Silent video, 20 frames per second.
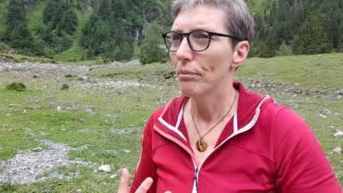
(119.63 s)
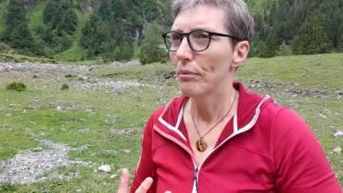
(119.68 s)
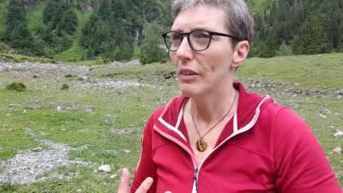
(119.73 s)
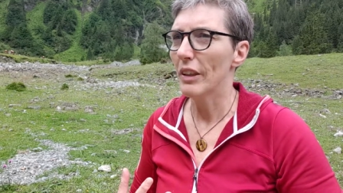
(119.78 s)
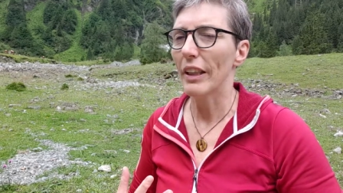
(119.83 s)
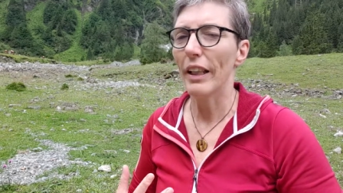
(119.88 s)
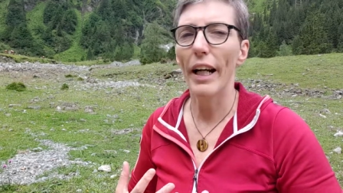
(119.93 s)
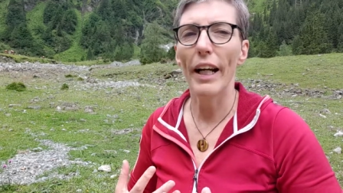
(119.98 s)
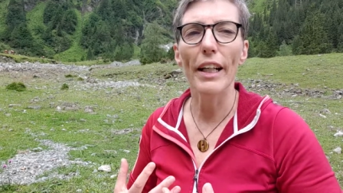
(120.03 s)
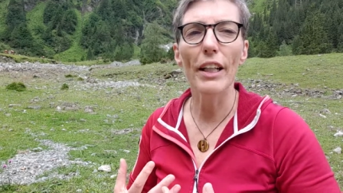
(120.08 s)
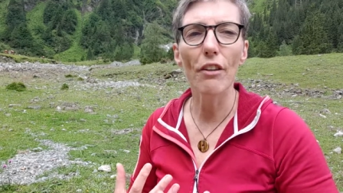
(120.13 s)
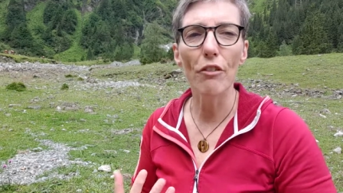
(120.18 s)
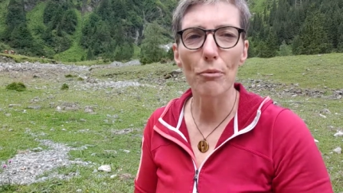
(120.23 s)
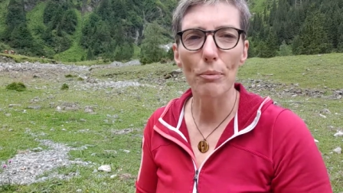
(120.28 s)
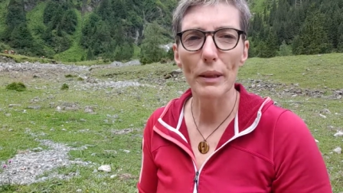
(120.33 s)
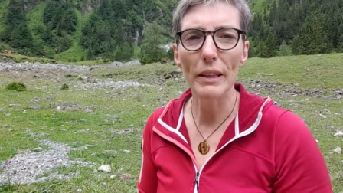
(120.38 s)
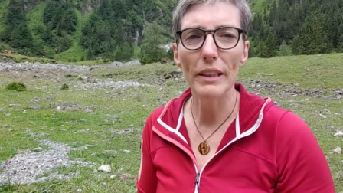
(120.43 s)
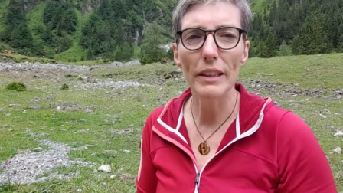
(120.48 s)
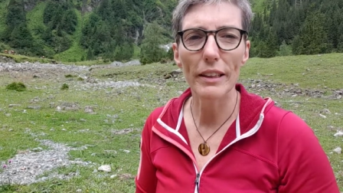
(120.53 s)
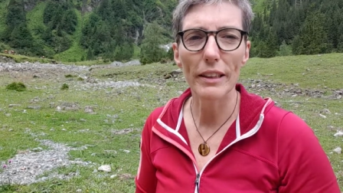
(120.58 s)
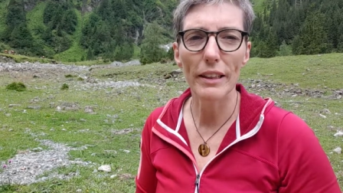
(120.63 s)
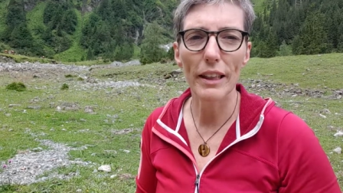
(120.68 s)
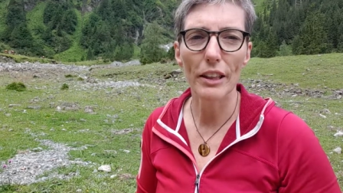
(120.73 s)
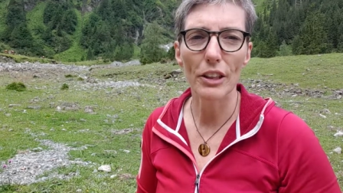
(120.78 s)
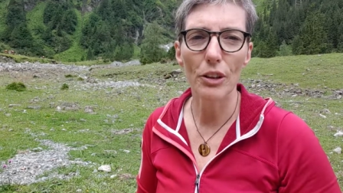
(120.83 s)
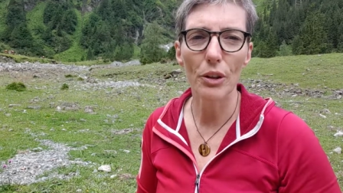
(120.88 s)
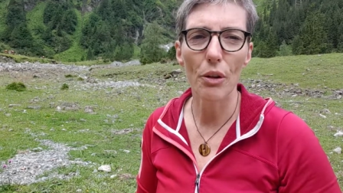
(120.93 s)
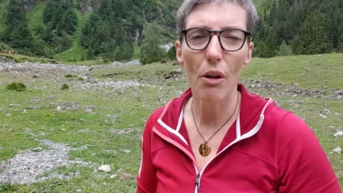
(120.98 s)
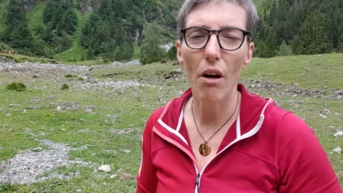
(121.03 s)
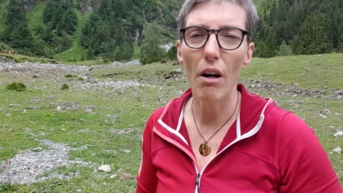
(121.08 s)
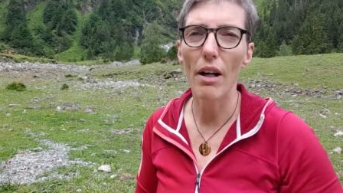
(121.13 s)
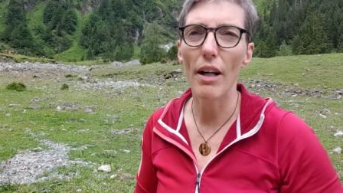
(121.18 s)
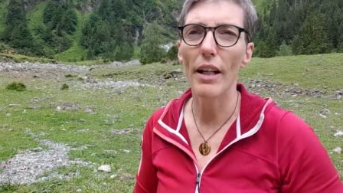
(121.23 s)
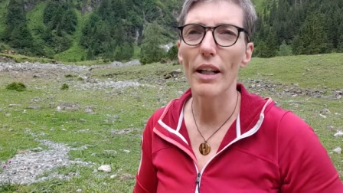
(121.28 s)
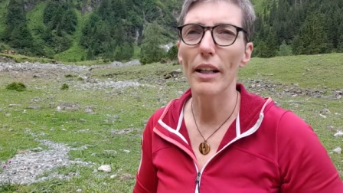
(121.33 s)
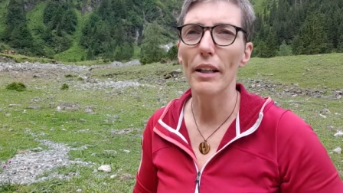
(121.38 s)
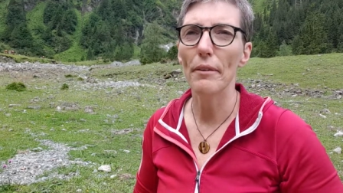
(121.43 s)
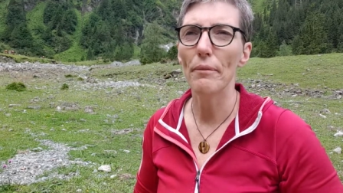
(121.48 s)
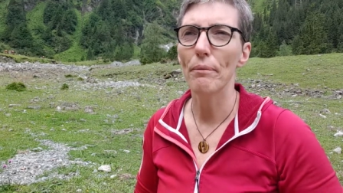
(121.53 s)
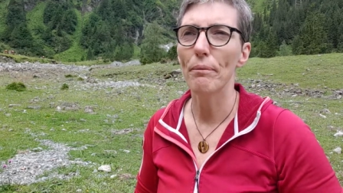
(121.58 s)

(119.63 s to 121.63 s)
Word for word: the kind of business that you are,